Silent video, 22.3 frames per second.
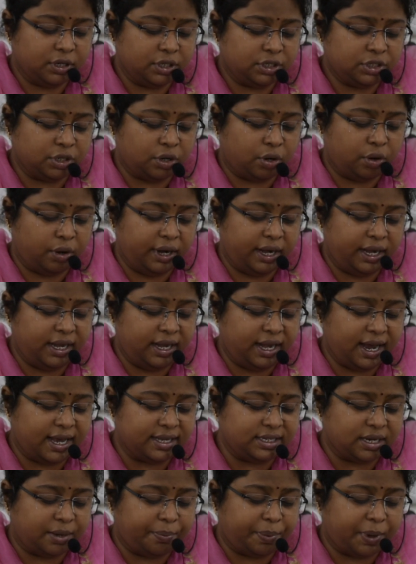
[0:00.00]
So,
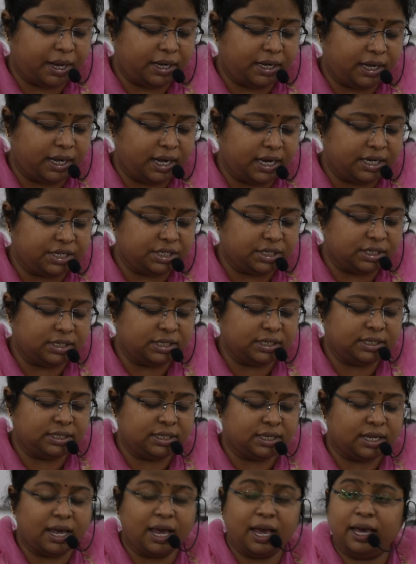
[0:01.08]
India-Japan relations
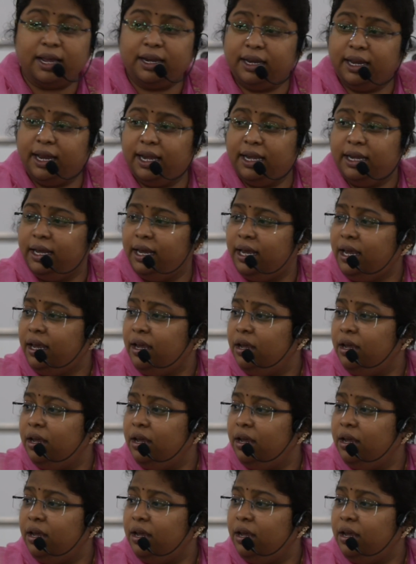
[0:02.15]
are really